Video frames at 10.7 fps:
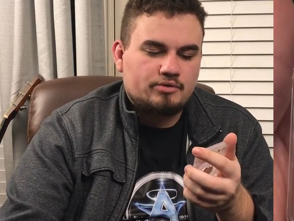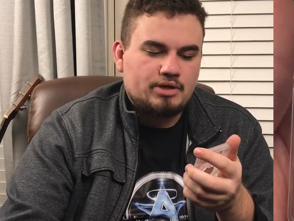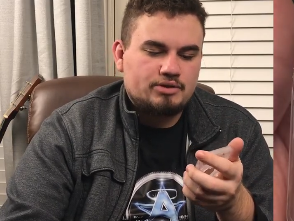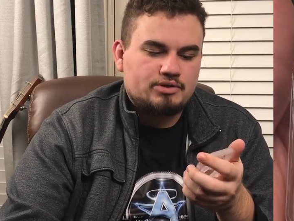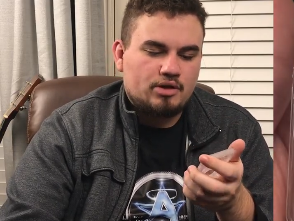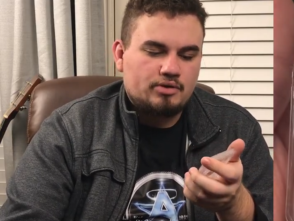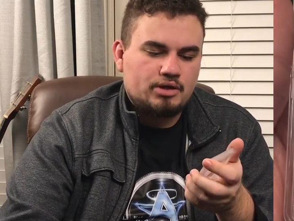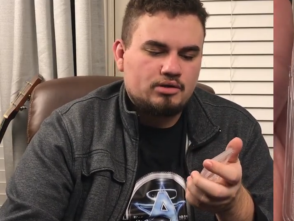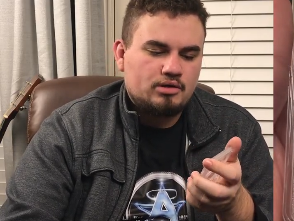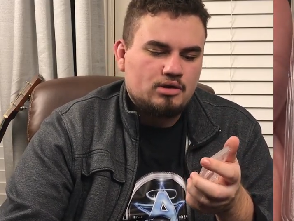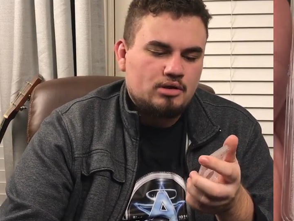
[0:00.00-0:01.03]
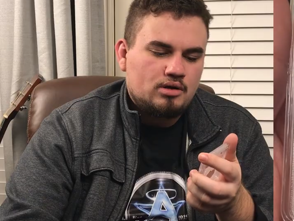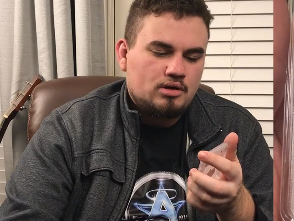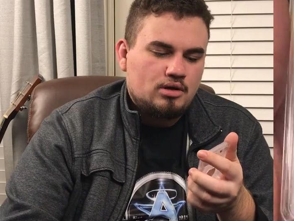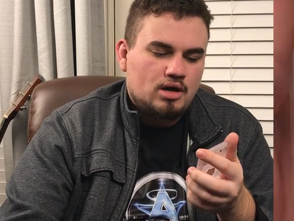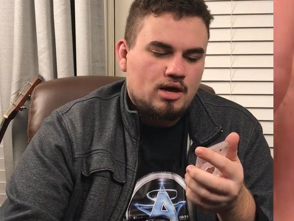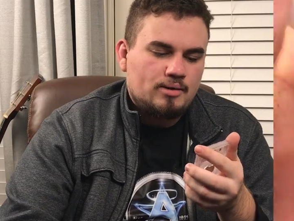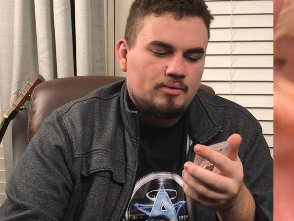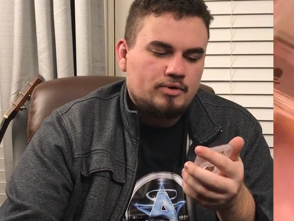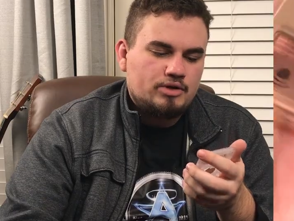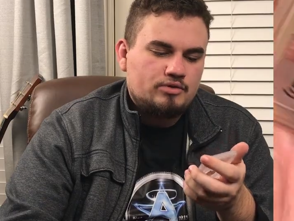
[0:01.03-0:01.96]
green toning.
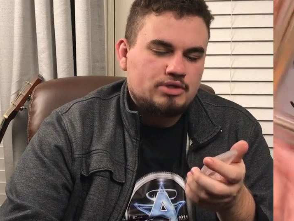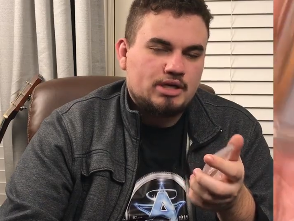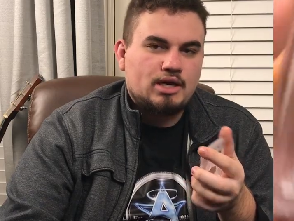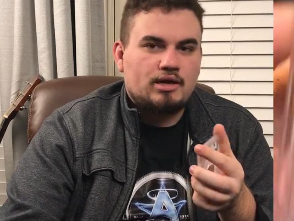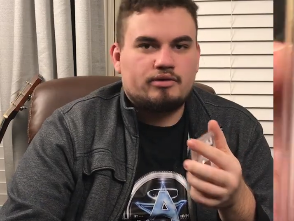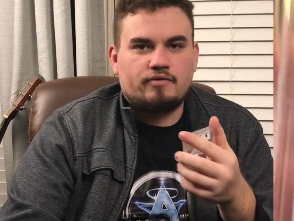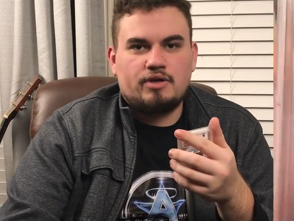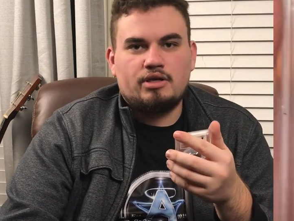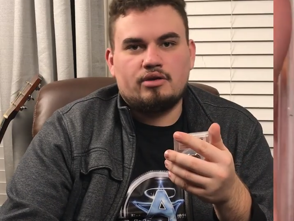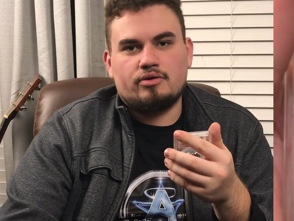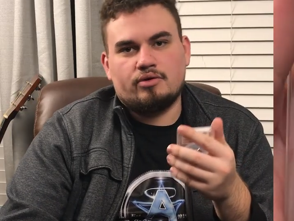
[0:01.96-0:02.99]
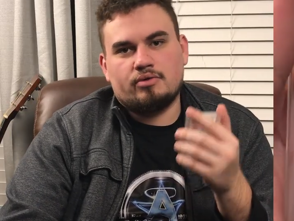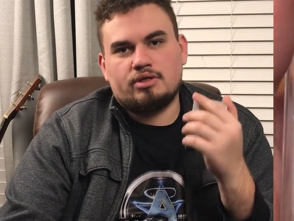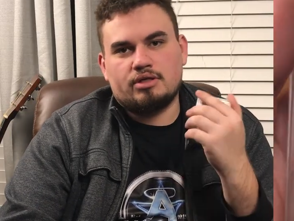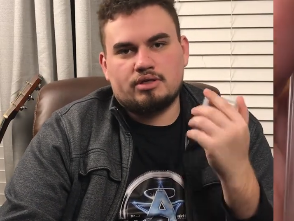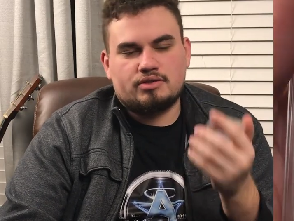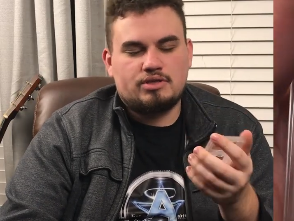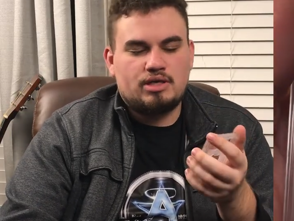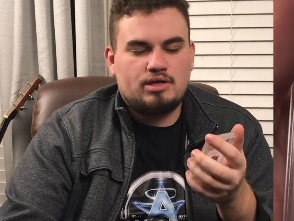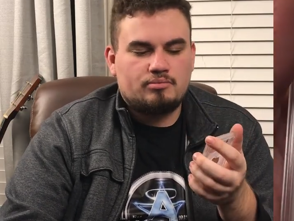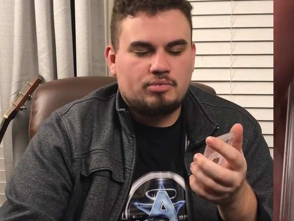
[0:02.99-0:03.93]
And when you check out the video, you're really going to
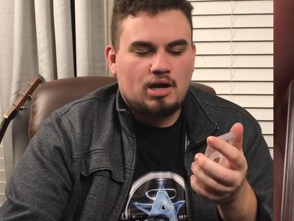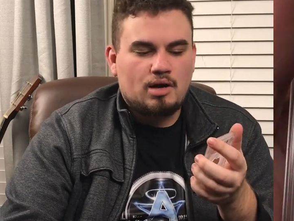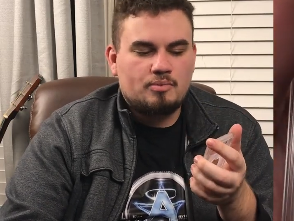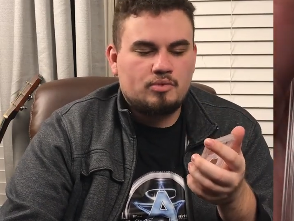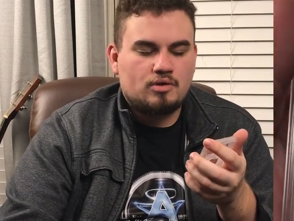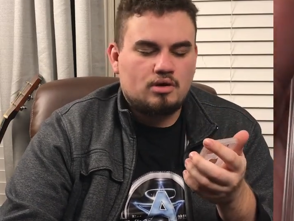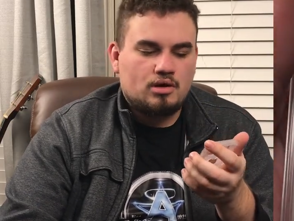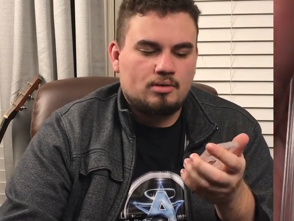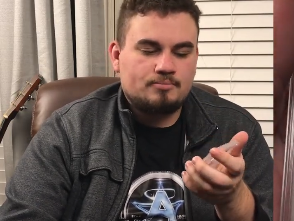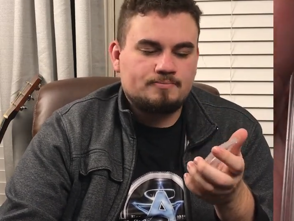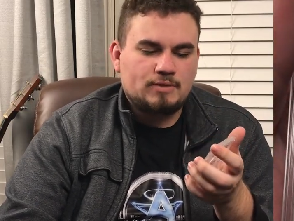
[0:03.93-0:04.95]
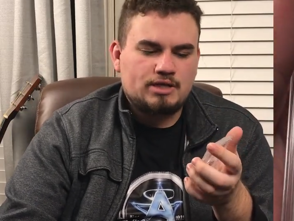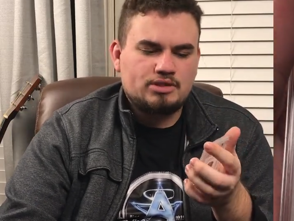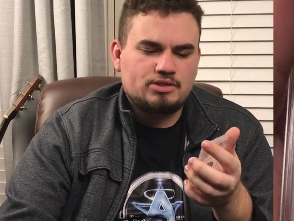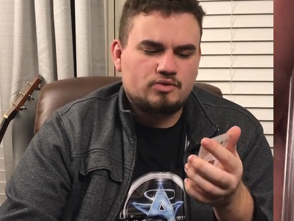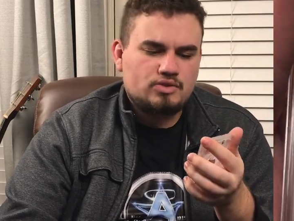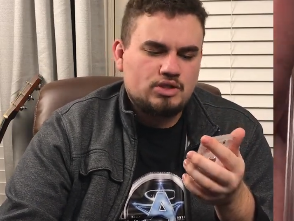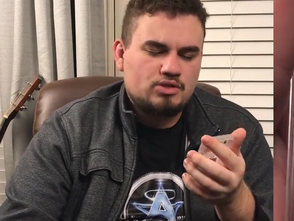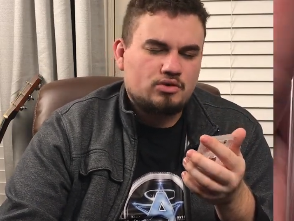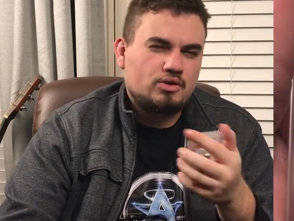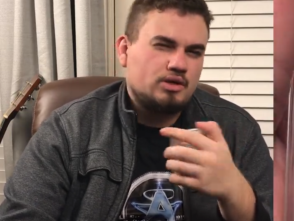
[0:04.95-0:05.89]
see it pop. I just don't see
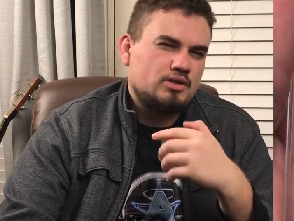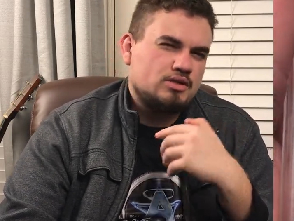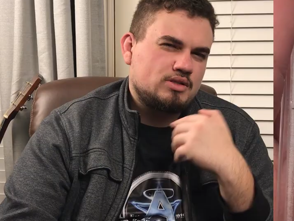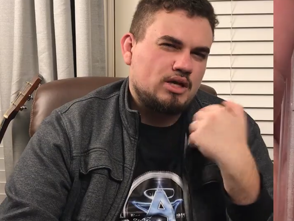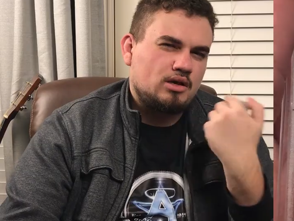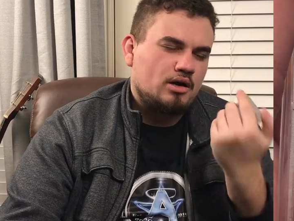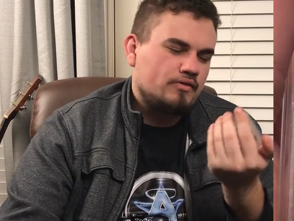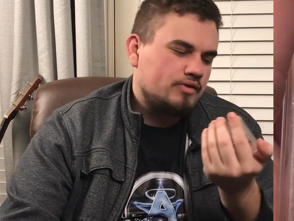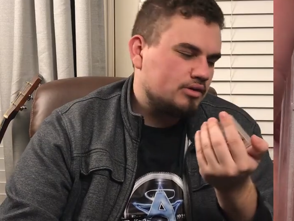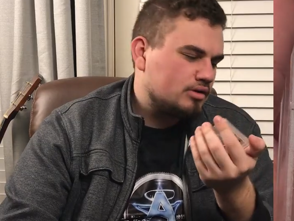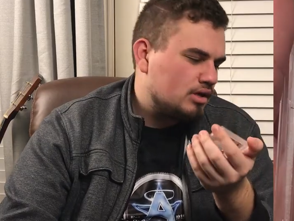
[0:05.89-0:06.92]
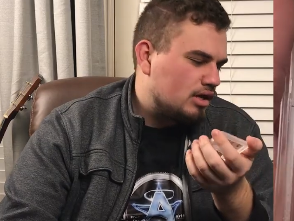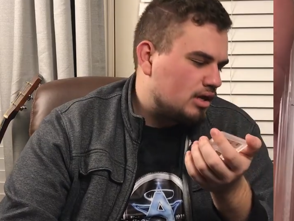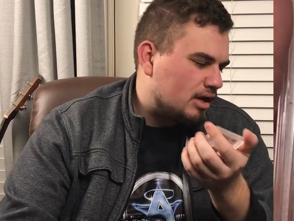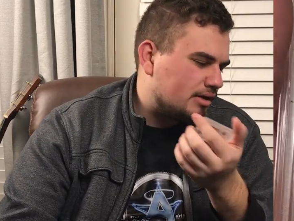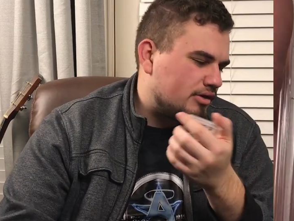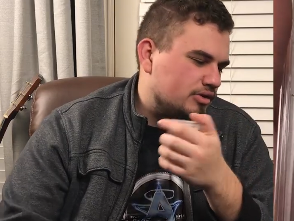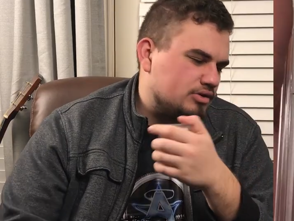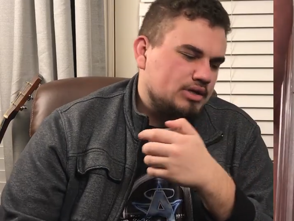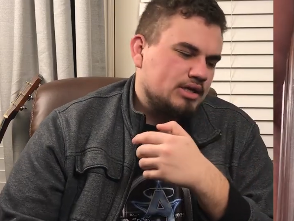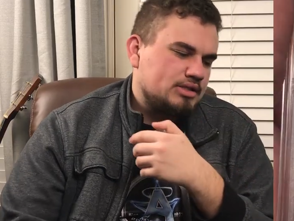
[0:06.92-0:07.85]
toning on this that often. You know, you
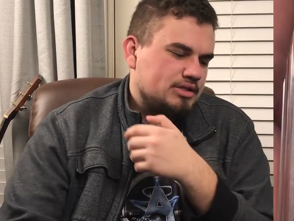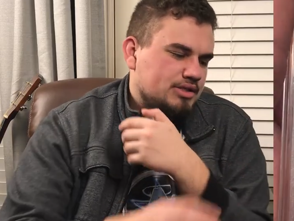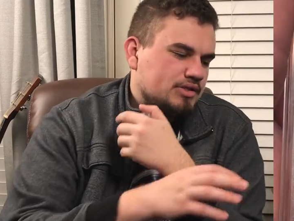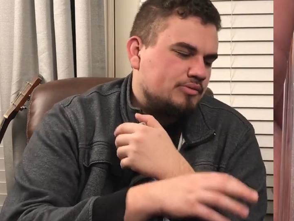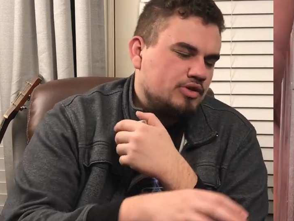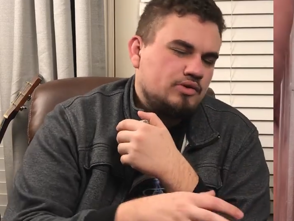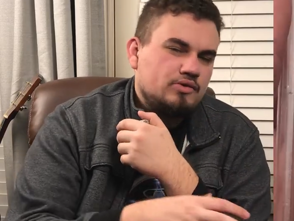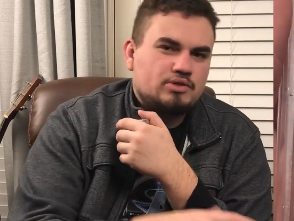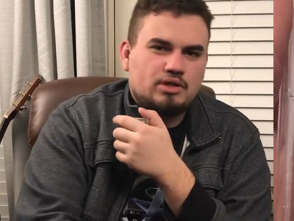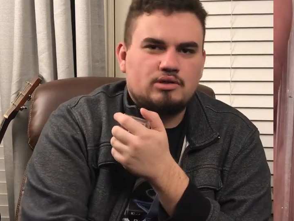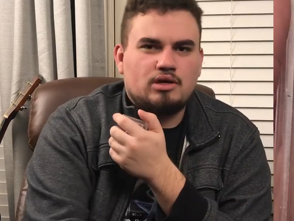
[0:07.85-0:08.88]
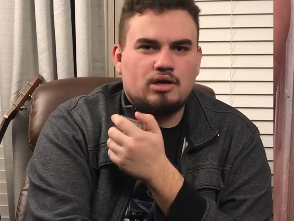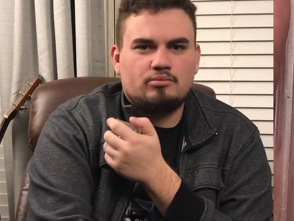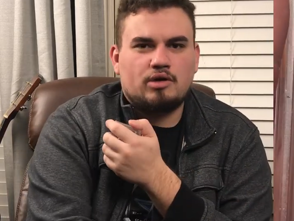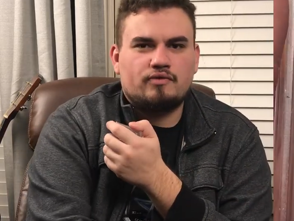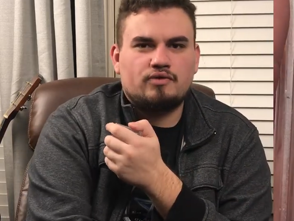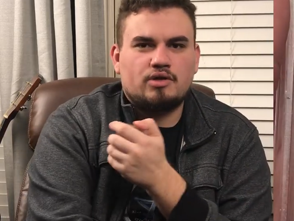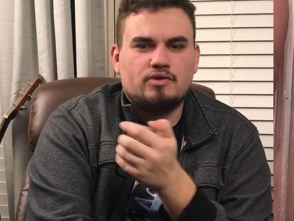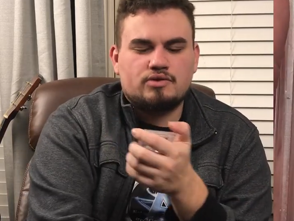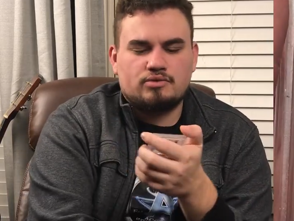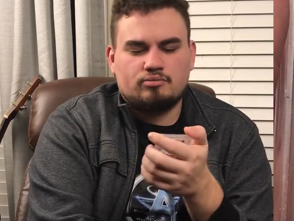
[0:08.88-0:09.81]
kind of see some hues on
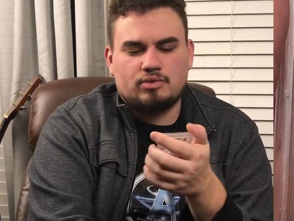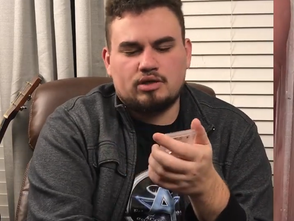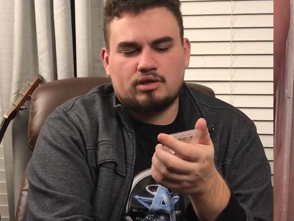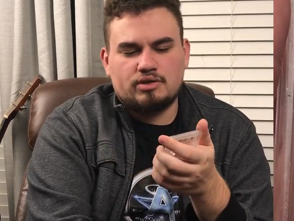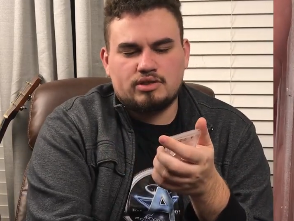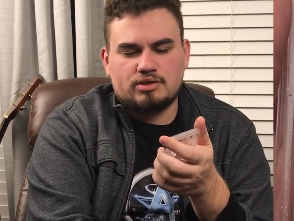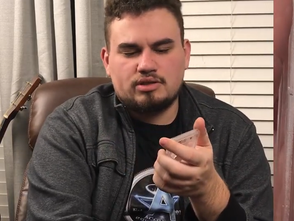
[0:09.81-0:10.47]
Buffaloes, but on this